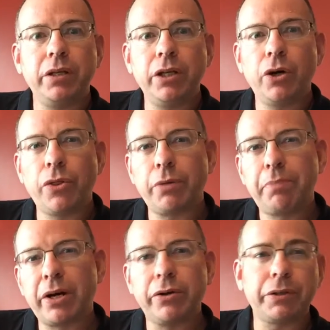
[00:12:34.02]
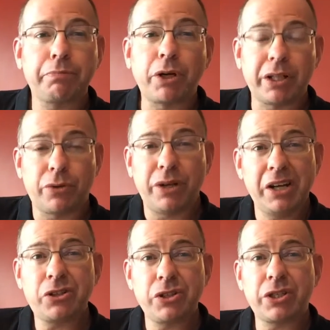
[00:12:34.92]
and they're better on their product
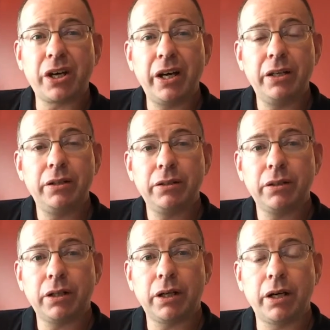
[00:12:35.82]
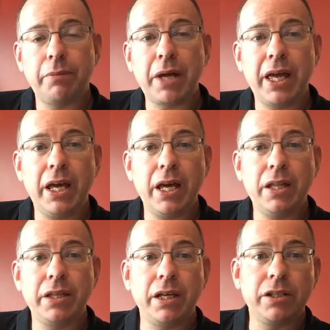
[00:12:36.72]
creation side,
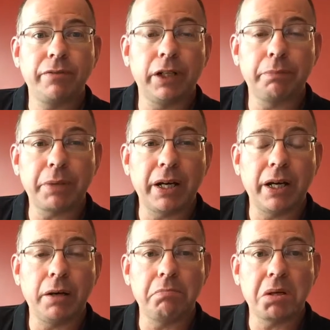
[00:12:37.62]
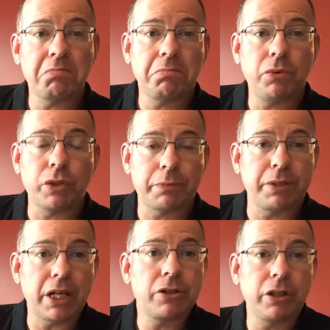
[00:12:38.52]
and they develop what's
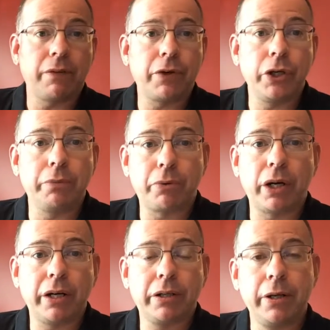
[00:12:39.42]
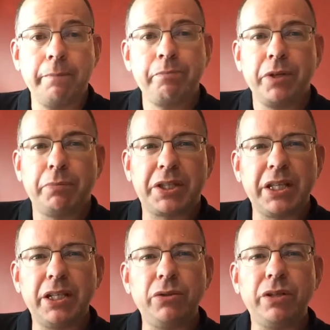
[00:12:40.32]
potentially a very good product, but
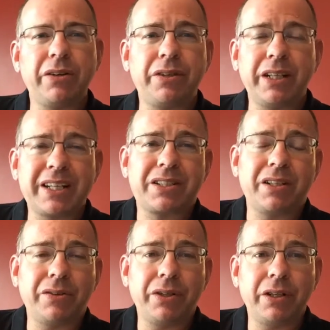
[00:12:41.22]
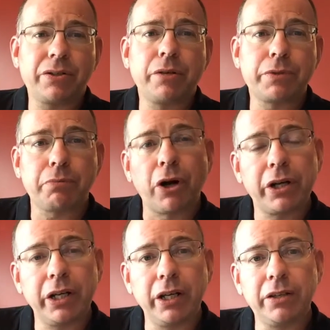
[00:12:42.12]
then they do next to nothing in terms of
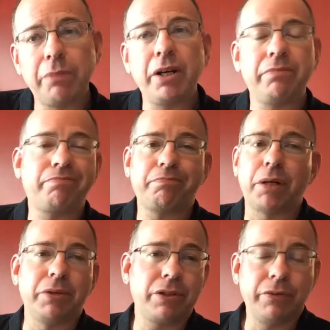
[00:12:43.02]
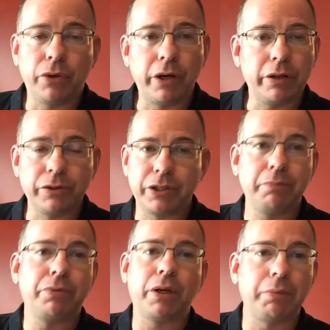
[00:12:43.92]
marketing it. They might publish a few articles, they
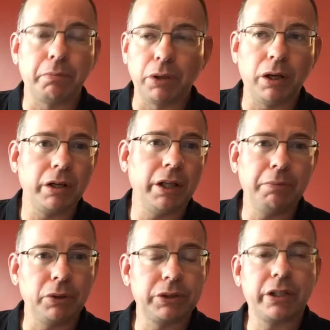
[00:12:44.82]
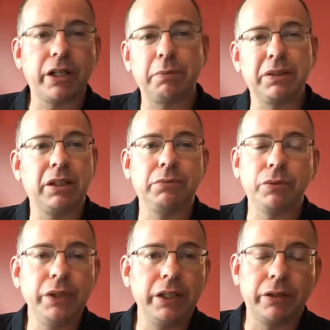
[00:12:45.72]
put up a blog, or they post there a couple times a
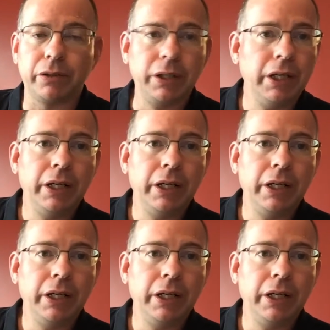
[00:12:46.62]
week, or